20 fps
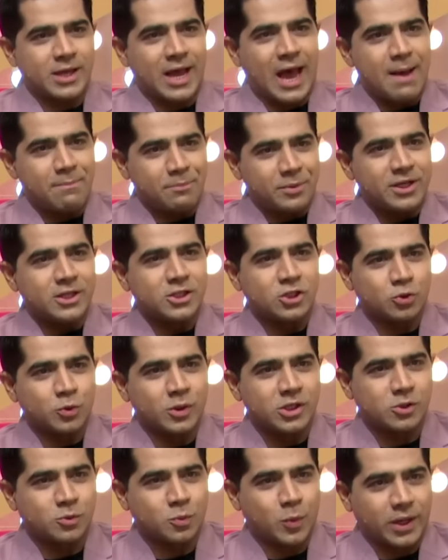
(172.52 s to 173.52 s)
the happiest
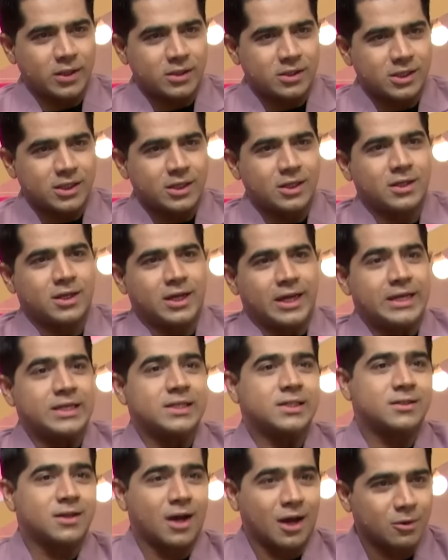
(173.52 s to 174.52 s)
twist once he
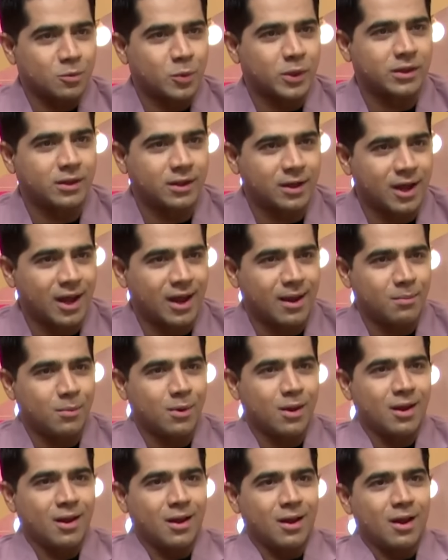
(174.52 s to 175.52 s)
is done with the game,
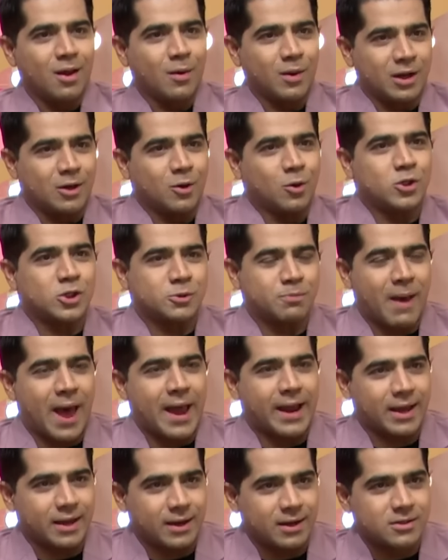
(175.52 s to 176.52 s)
when he looks
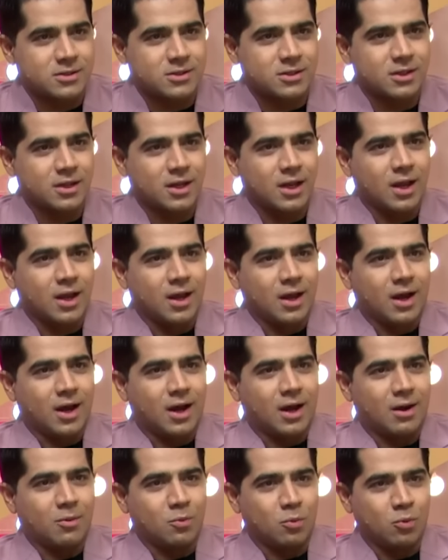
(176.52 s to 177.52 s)
back at it.
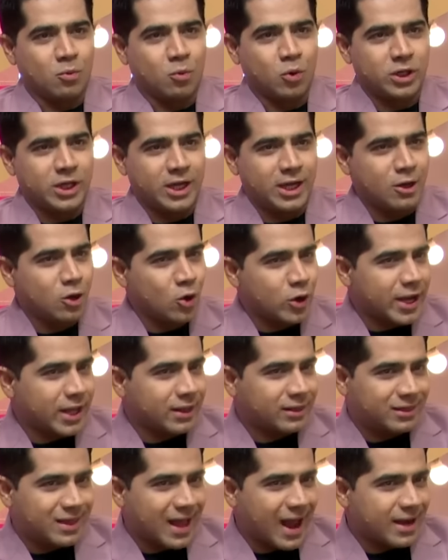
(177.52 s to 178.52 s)
Uh, would he look
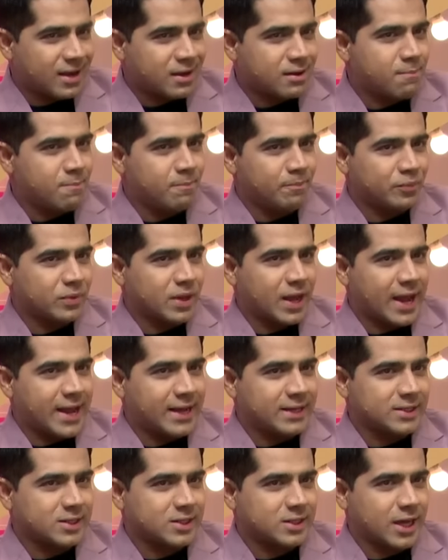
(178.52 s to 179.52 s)
at that
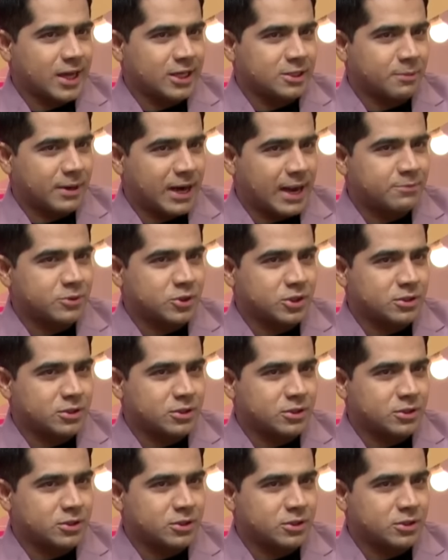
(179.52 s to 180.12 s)
as as perhaps